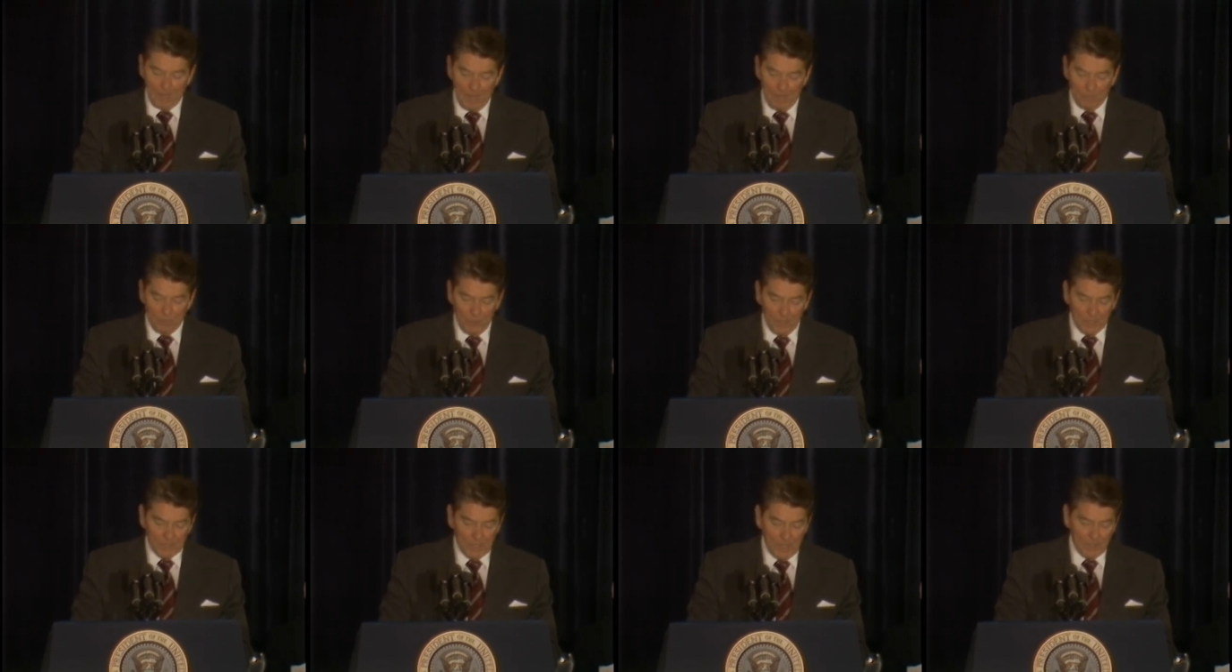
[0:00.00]

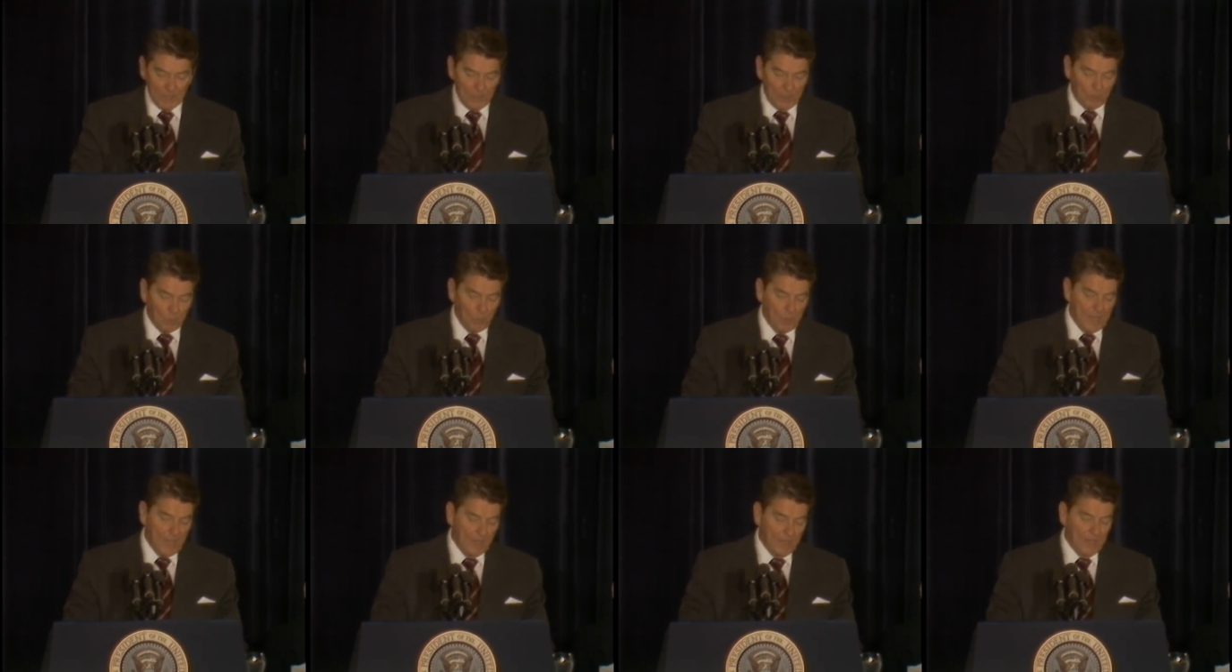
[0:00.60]
ever intended to
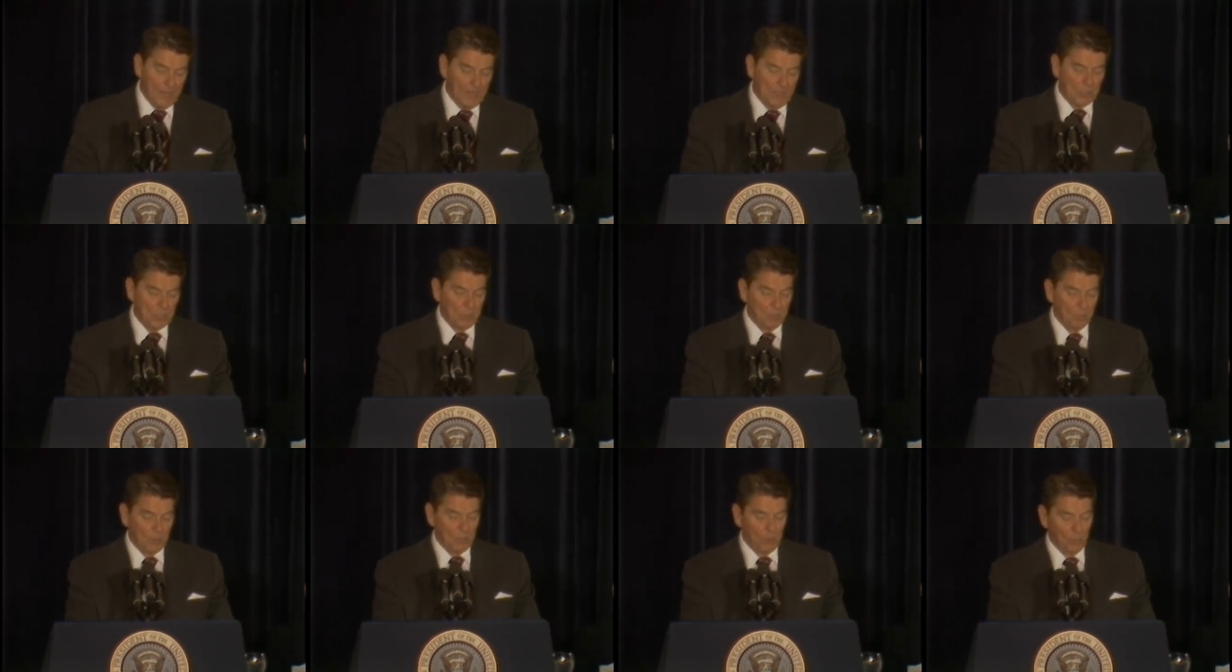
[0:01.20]
create a
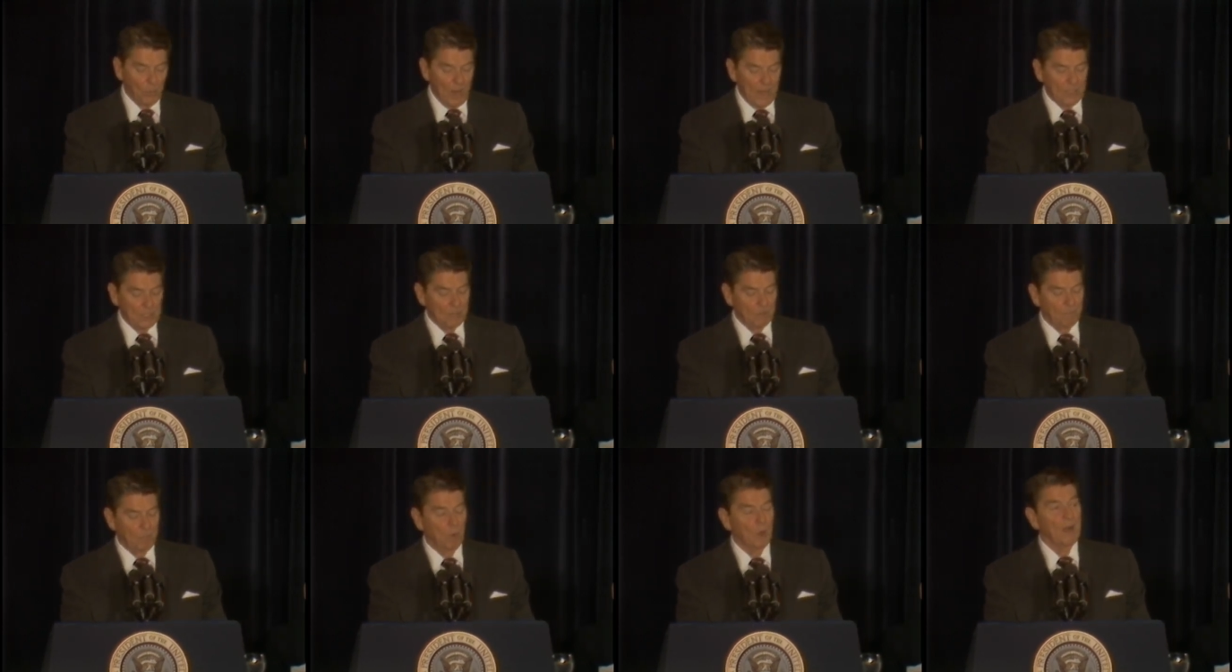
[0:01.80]
nation where the
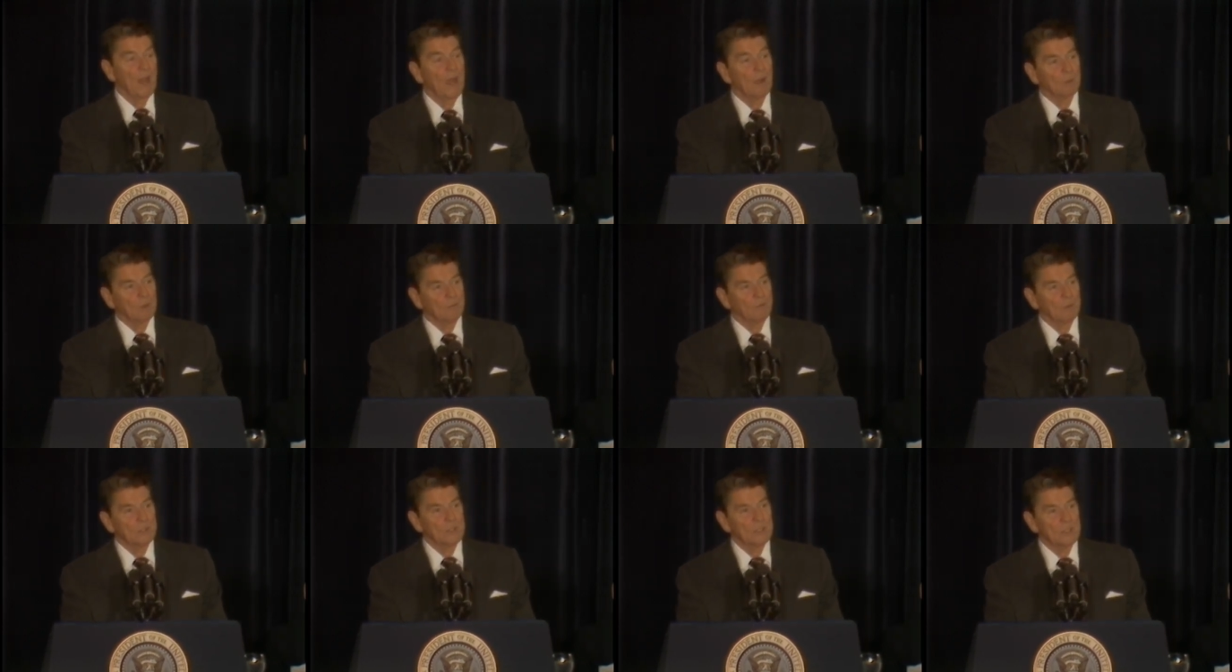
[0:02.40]
rights of
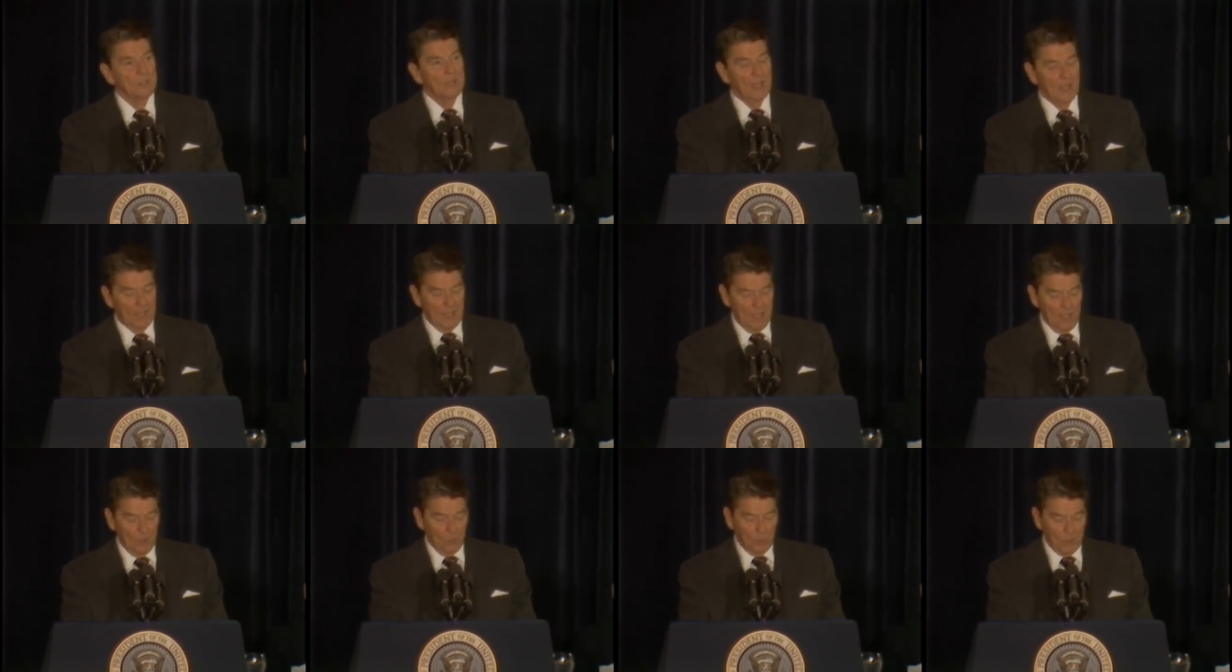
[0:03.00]
pornographers
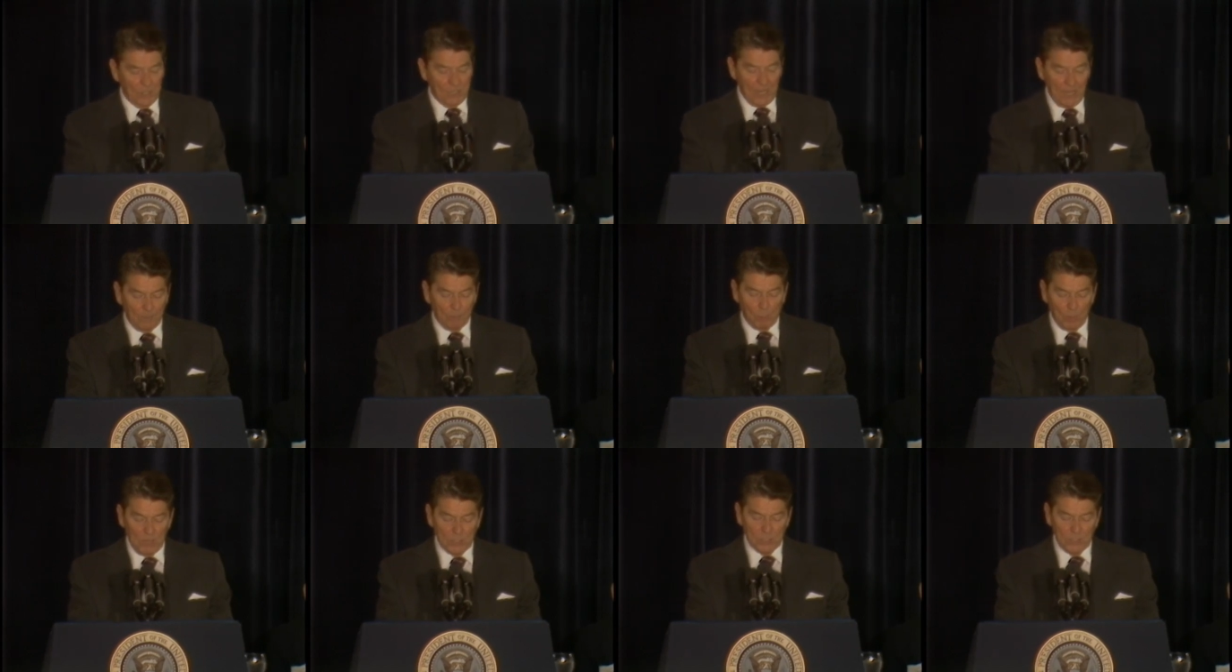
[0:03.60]
would
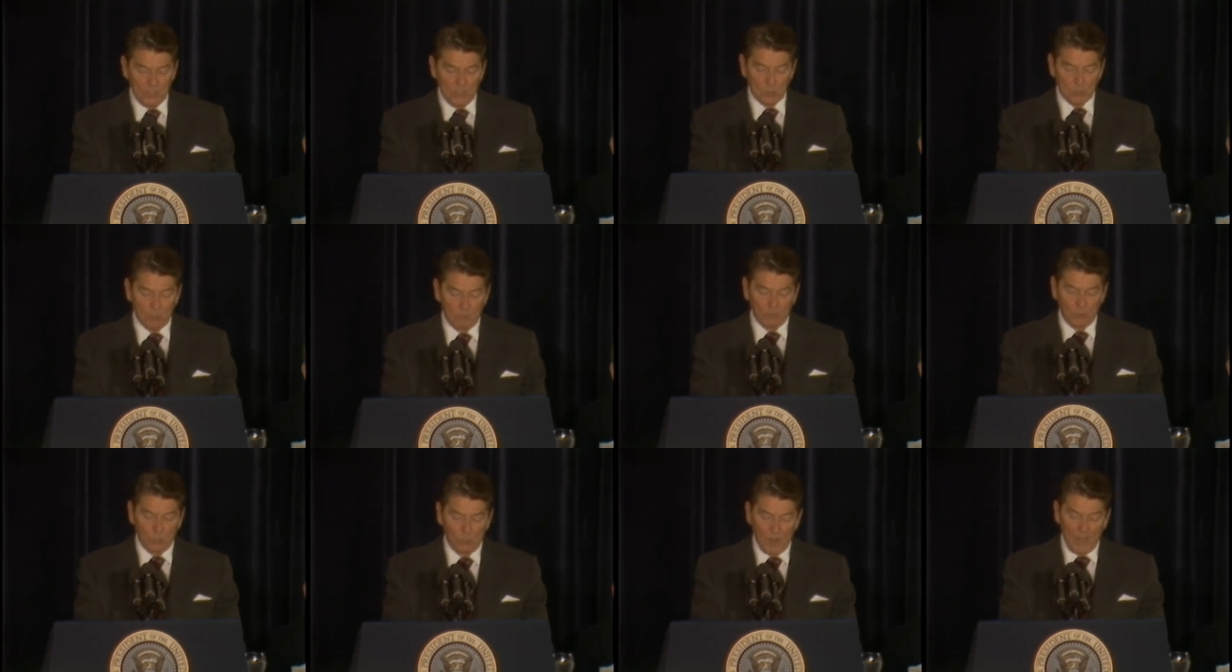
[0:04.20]
take precedence
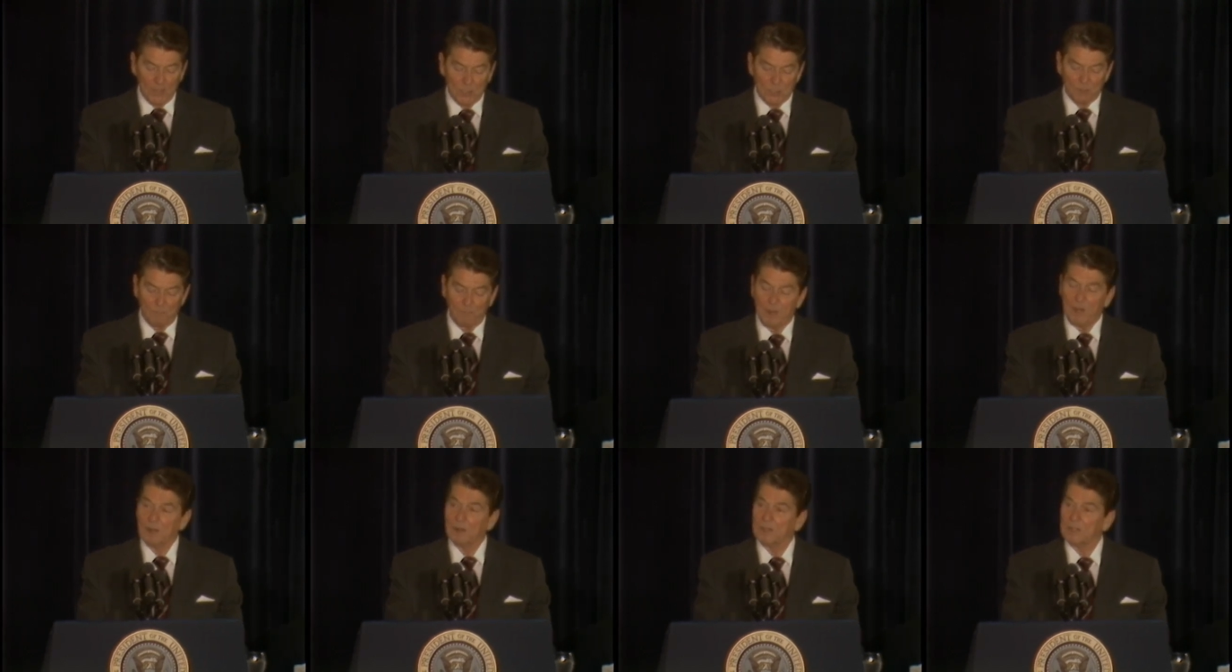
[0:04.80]
over the rights
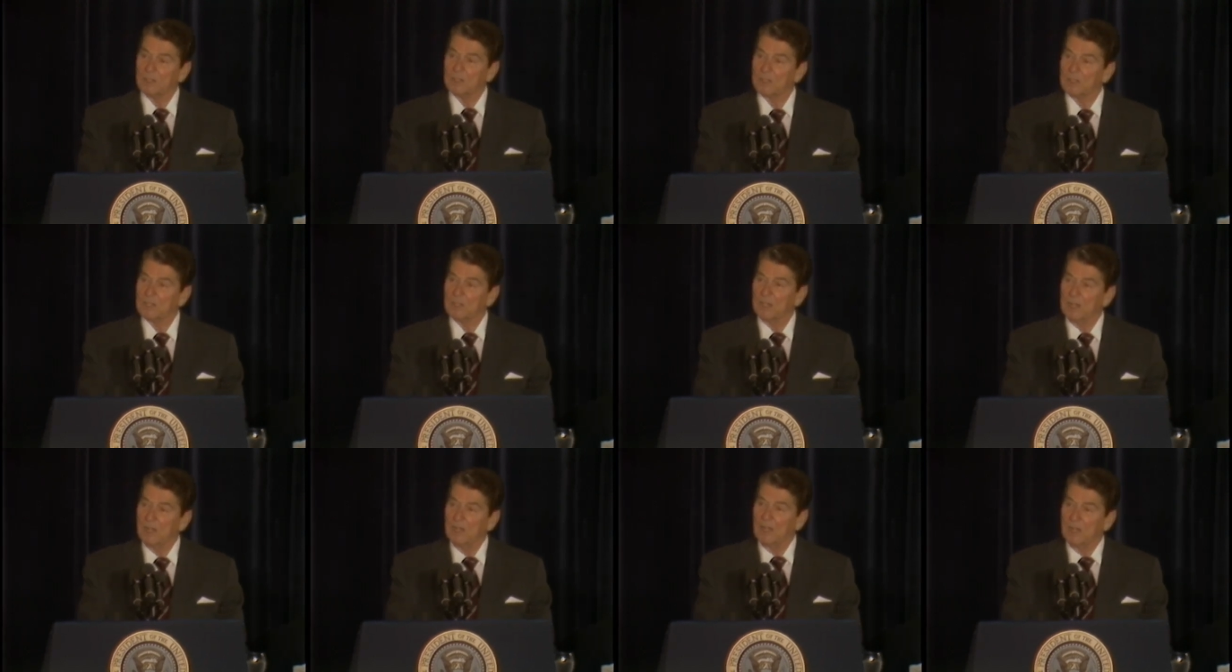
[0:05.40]
of
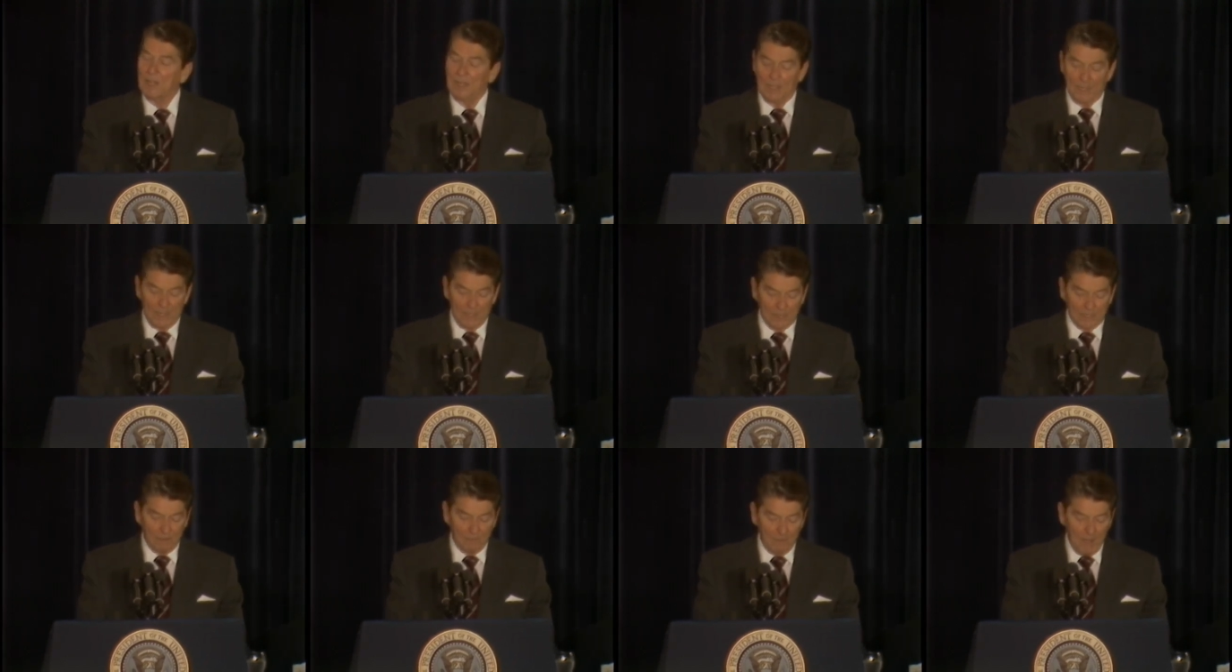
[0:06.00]
parents,
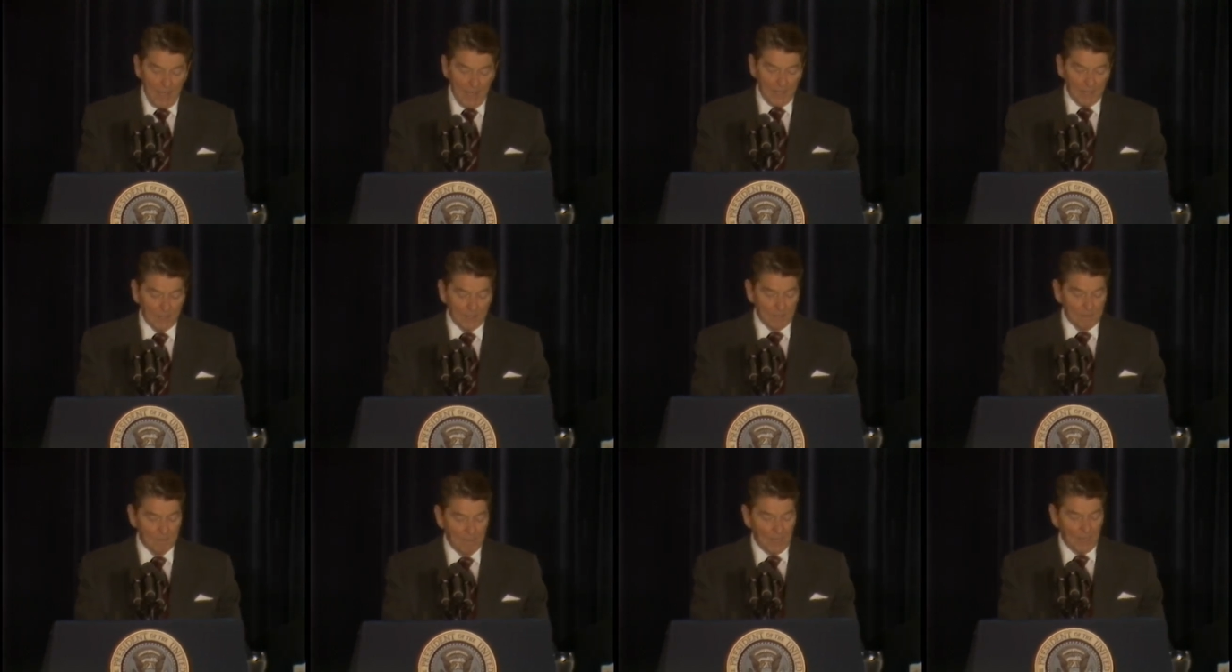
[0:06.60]
and the violent and